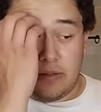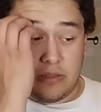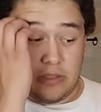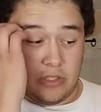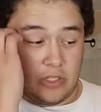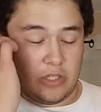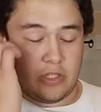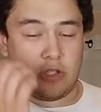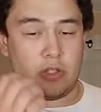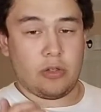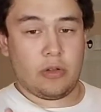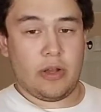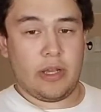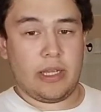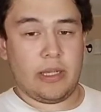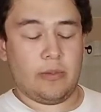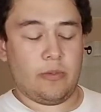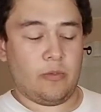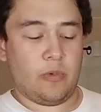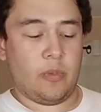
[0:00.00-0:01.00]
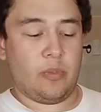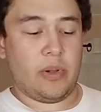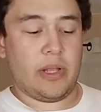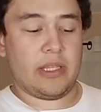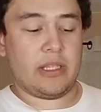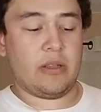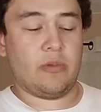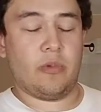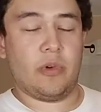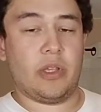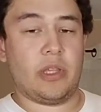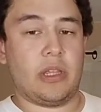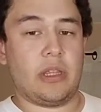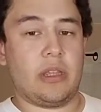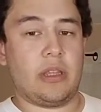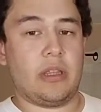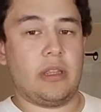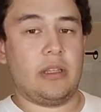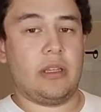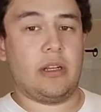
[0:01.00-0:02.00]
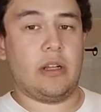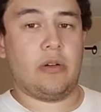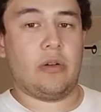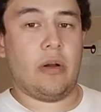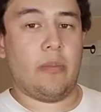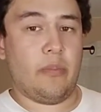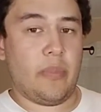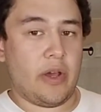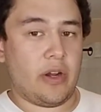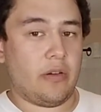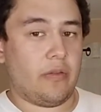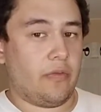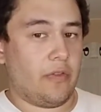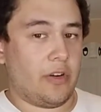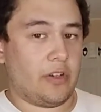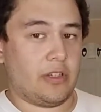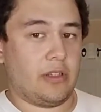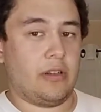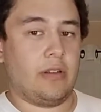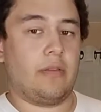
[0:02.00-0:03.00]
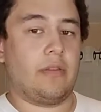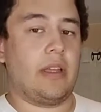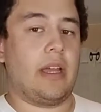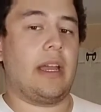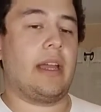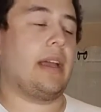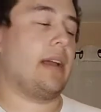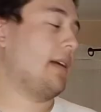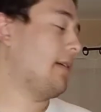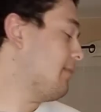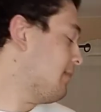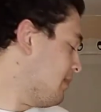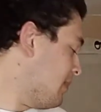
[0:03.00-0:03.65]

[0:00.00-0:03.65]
just so I can replace it with, you know, a better version of that hat.